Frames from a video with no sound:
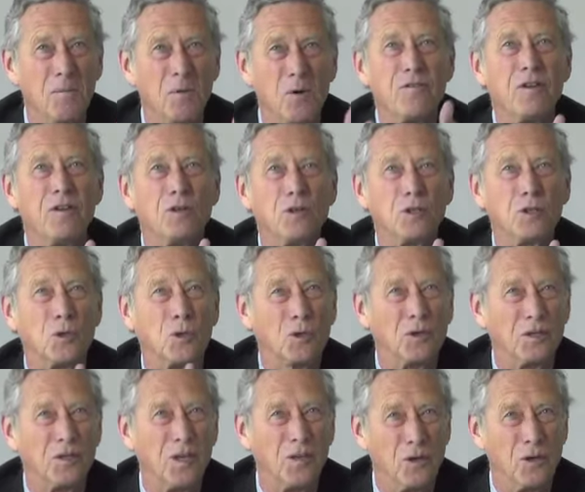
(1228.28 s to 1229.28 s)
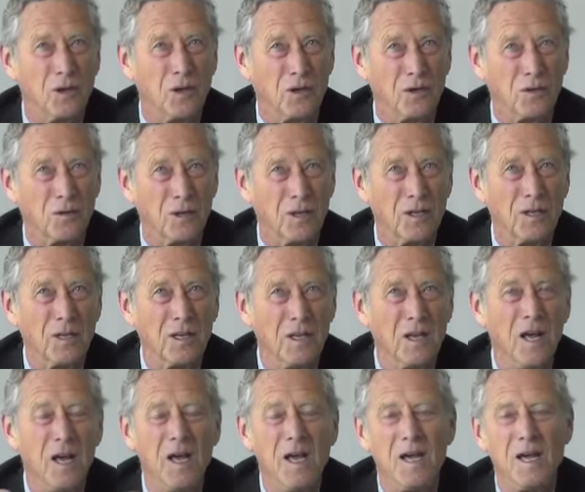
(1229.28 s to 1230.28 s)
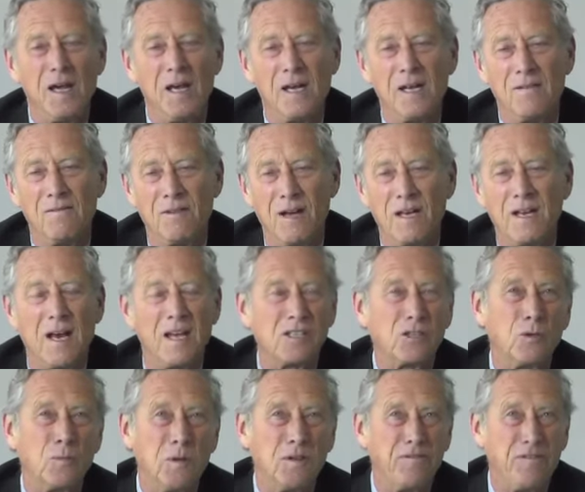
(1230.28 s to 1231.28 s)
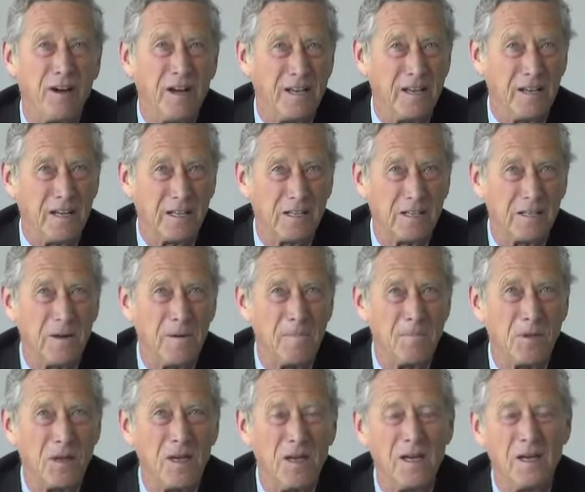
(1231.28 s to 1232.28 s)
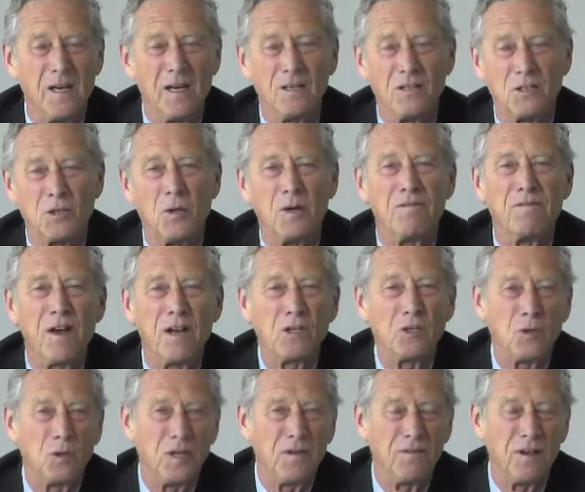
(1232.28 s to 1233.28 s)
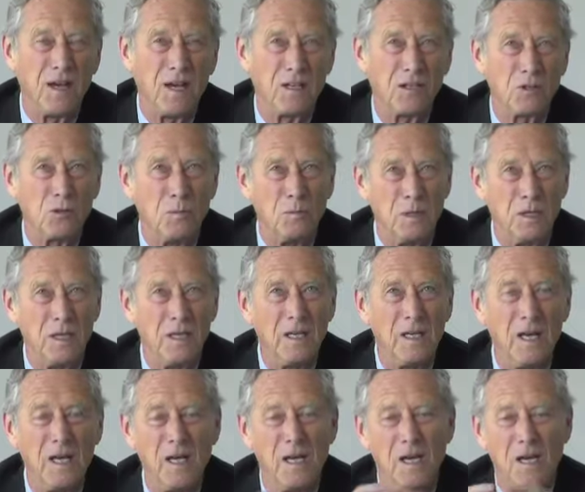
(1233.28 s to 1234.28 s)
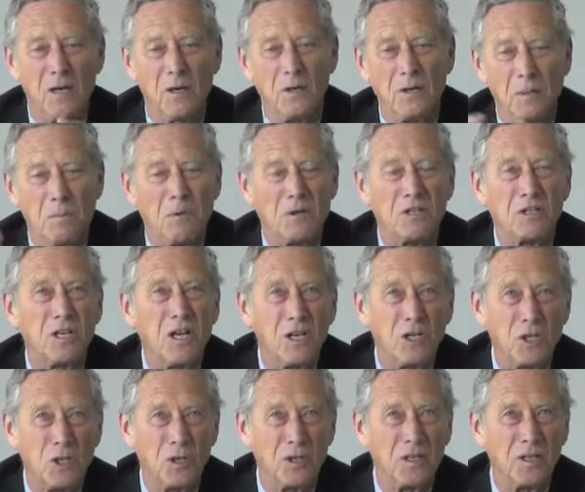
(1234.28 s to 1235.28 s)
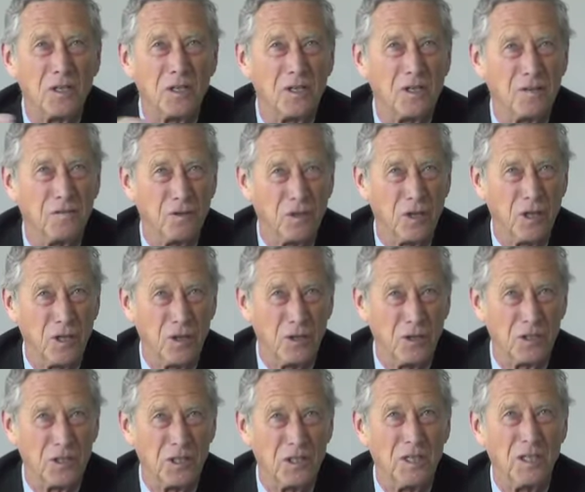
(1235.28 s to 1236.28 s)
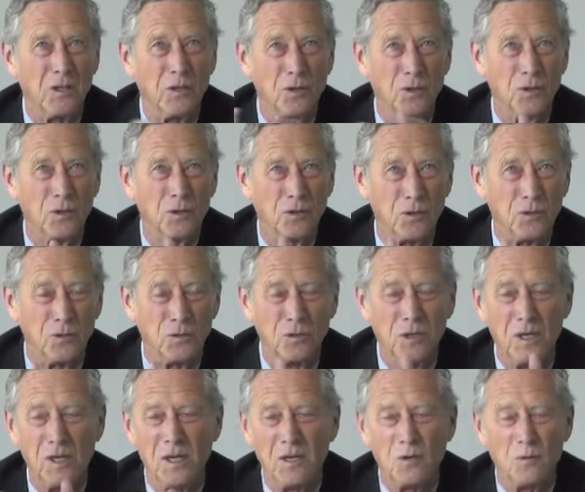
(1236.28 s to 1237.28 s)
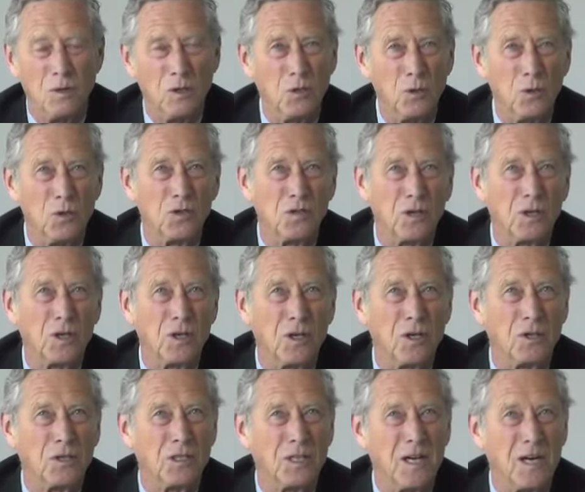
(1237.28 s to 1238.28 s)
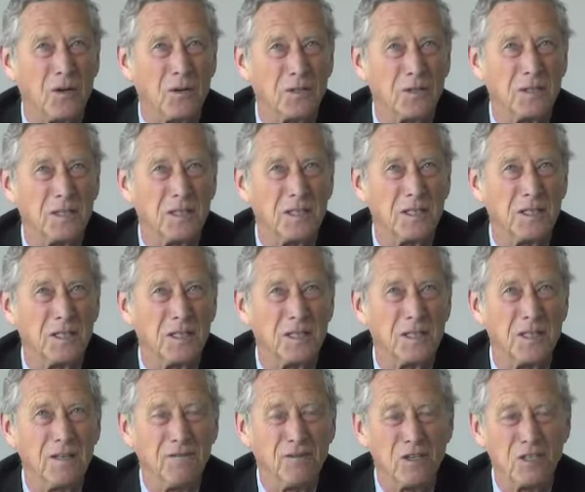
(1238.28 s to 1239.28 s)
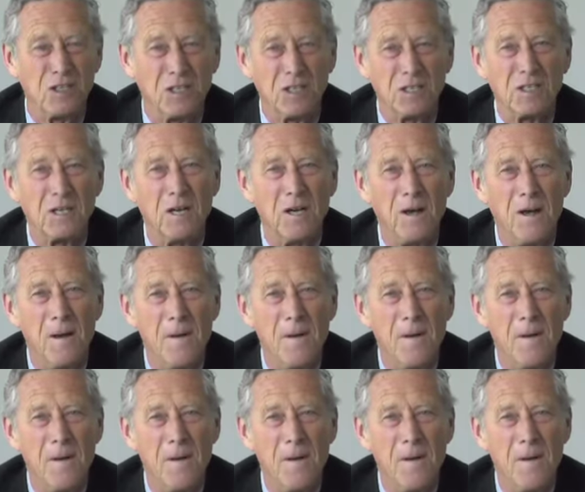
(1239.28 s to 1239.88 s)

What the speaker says: both in the short and the long run, and that has to be financed. And so eventually there has to be a depreciation of the currency in order to reduce the current account deficit.